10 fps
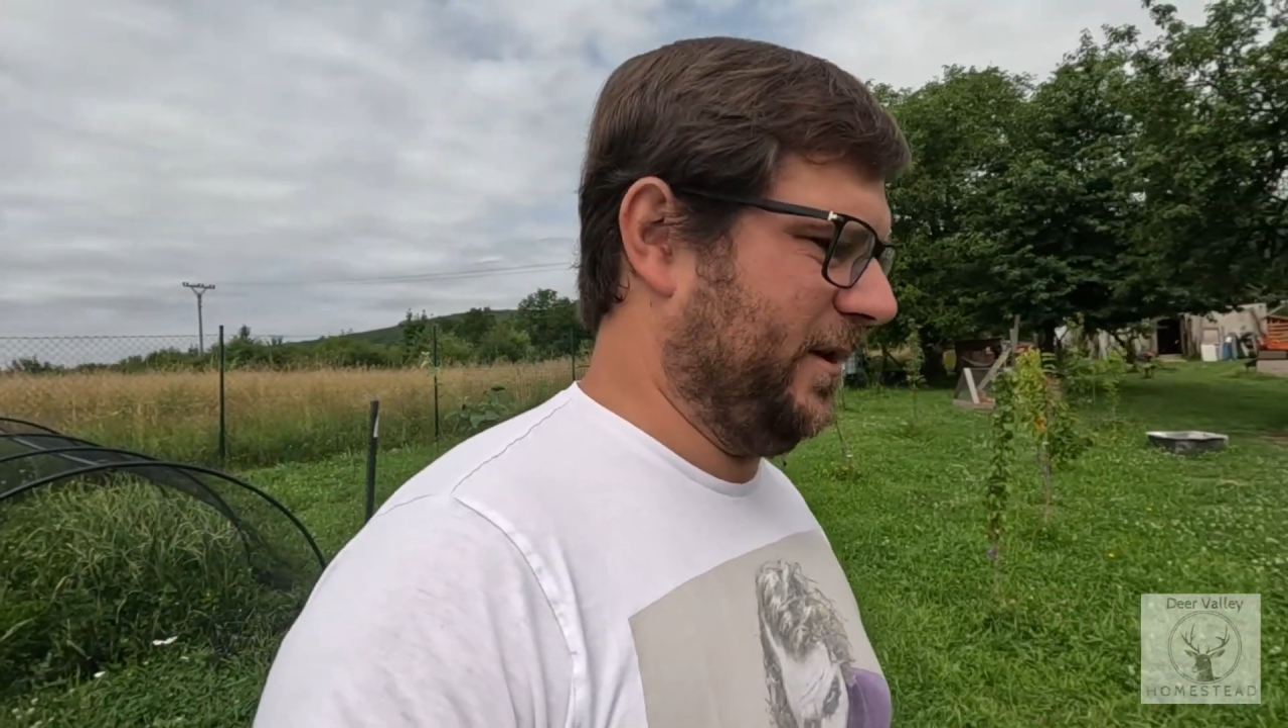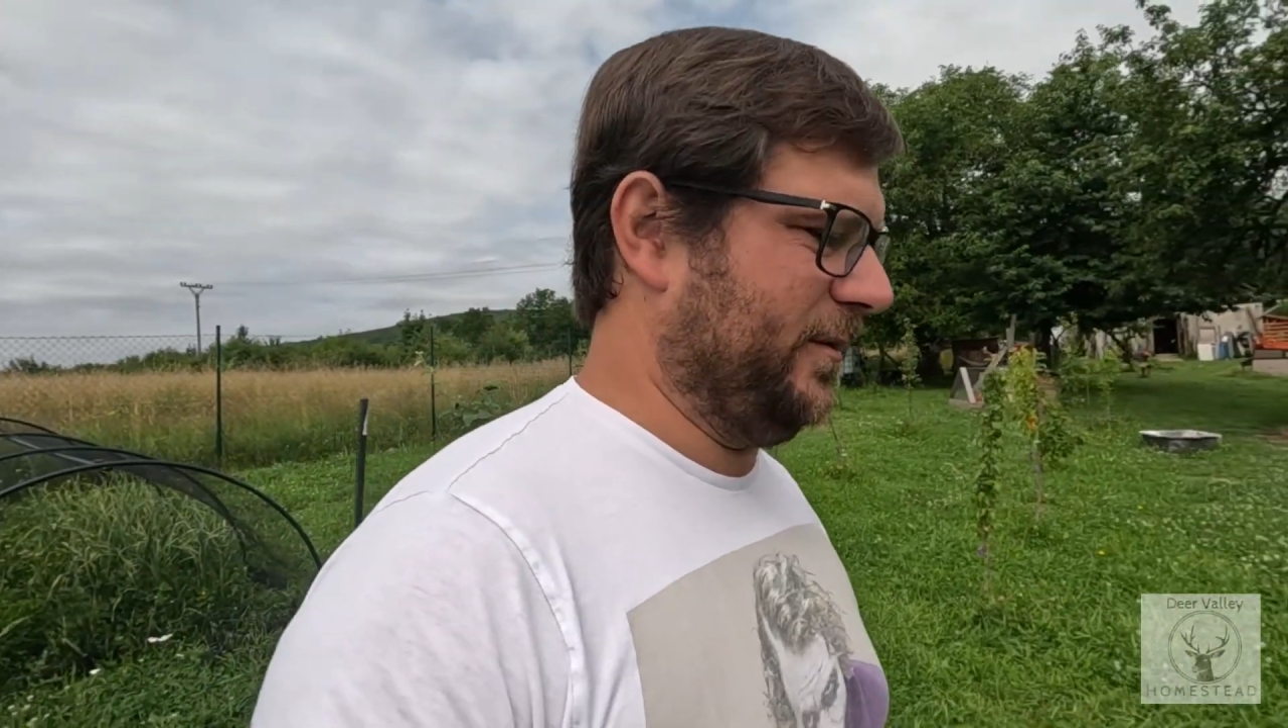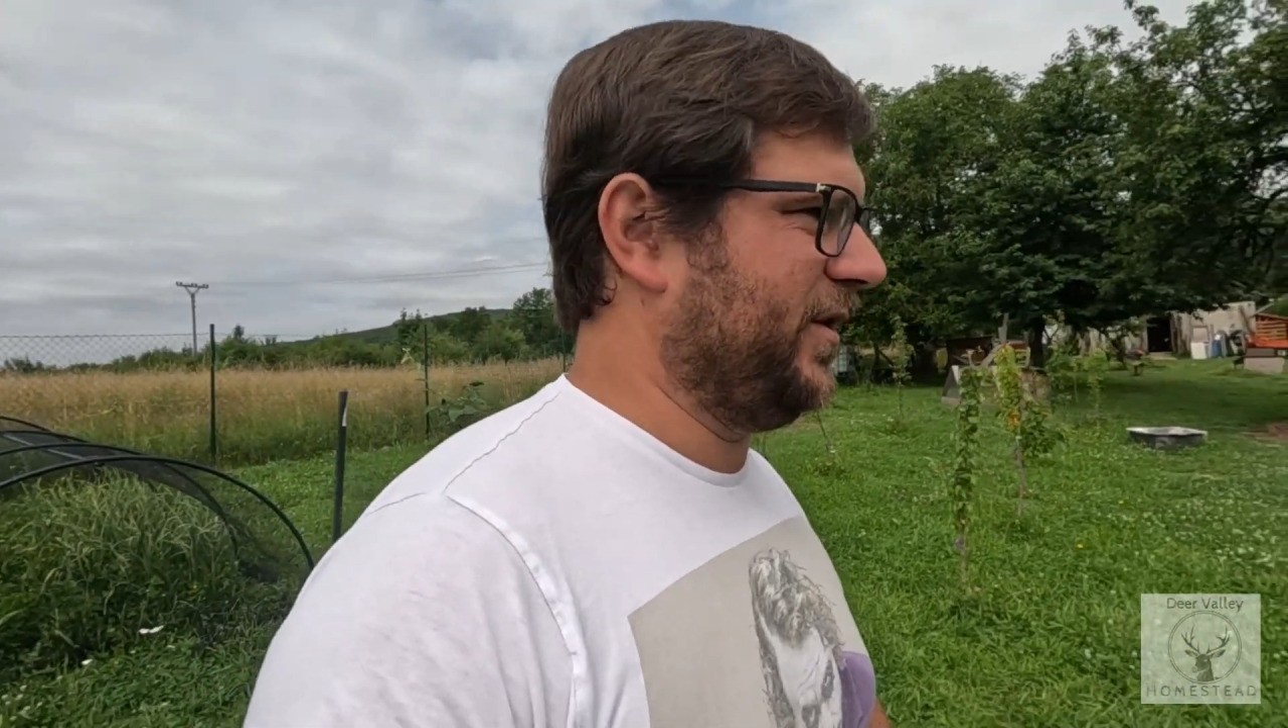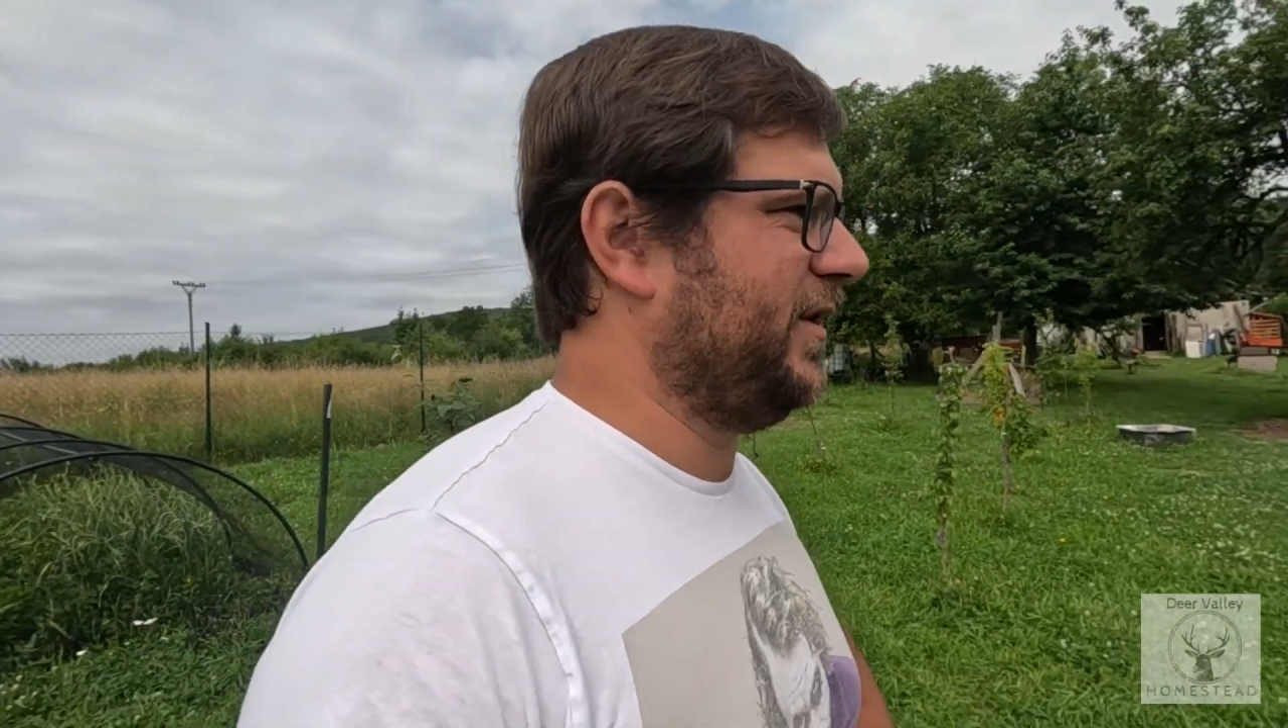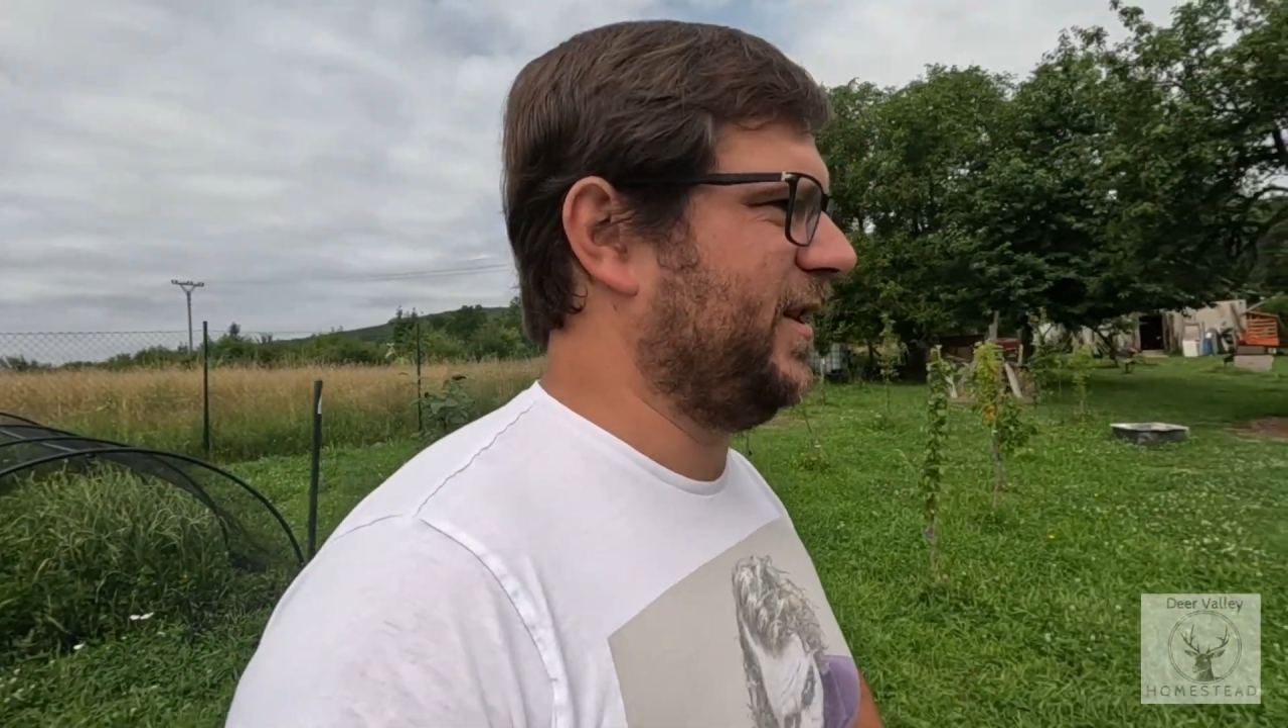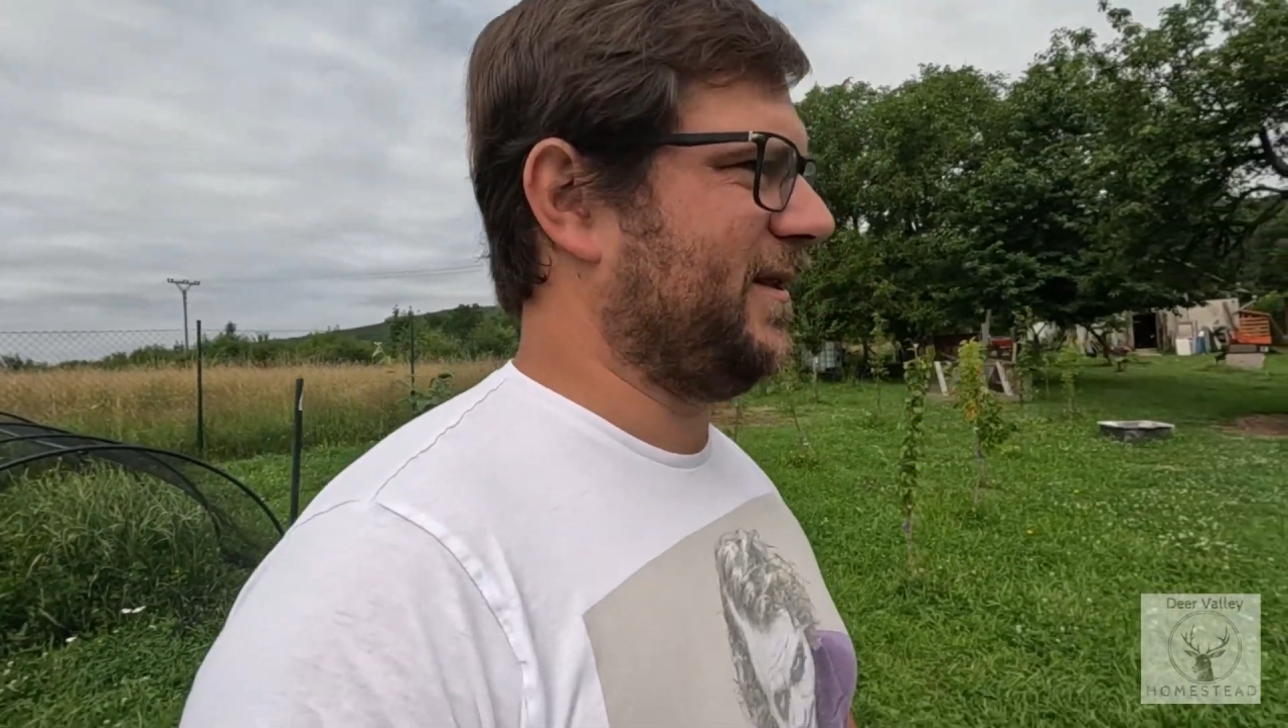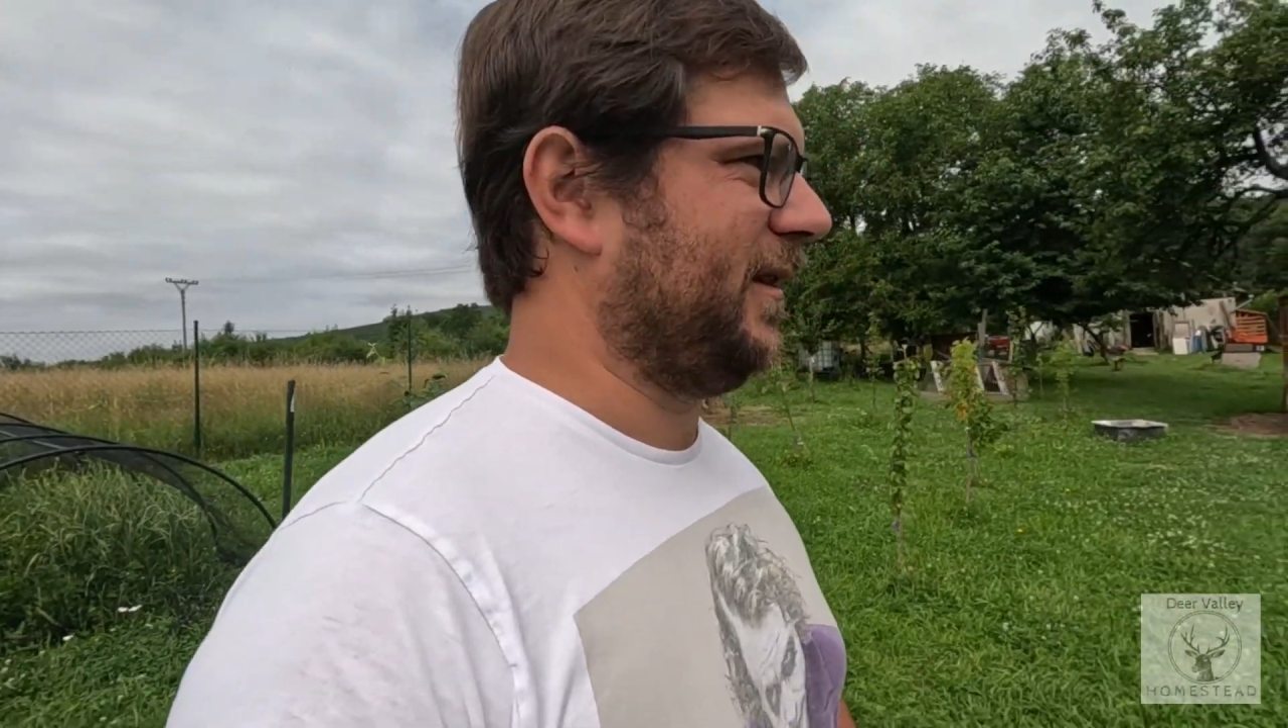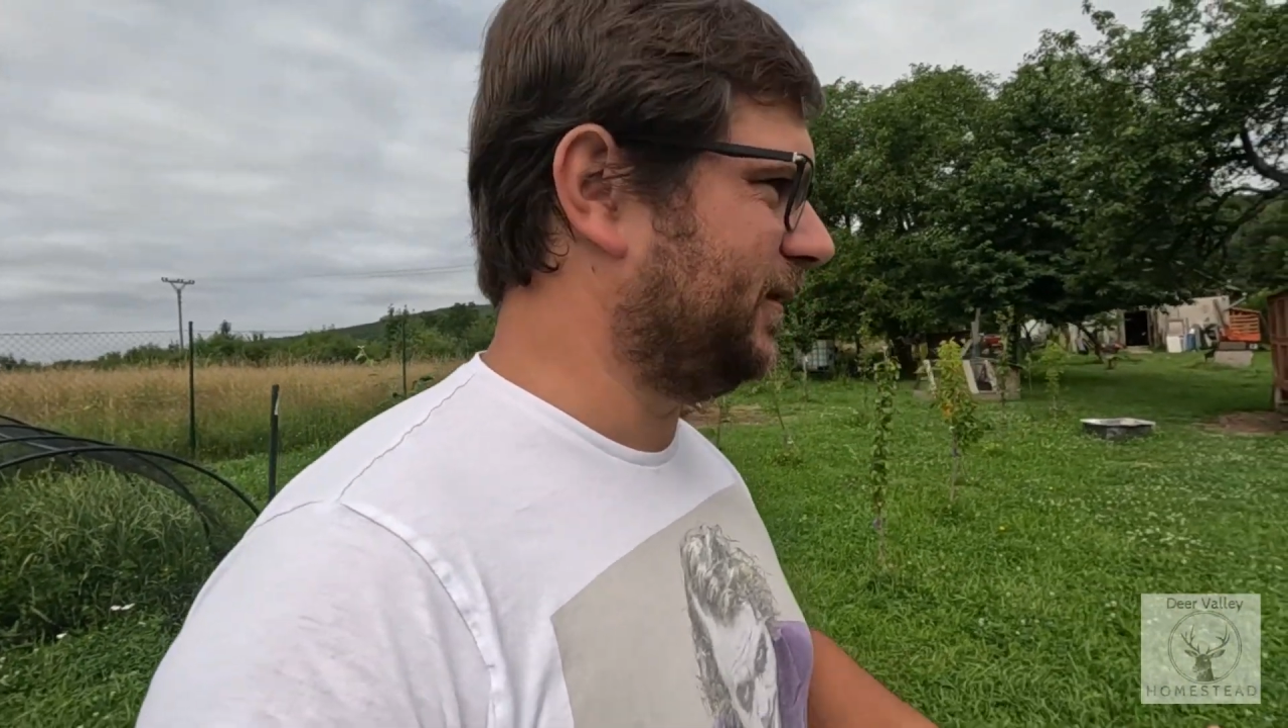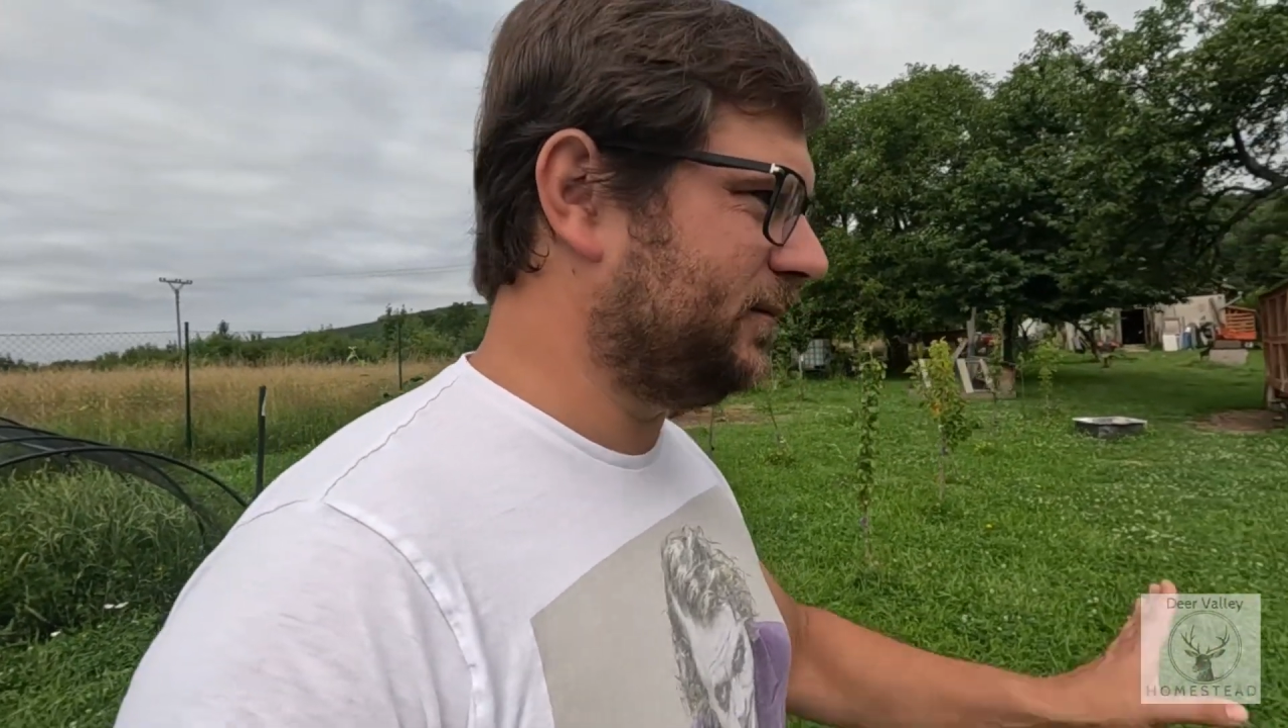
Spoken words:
I was just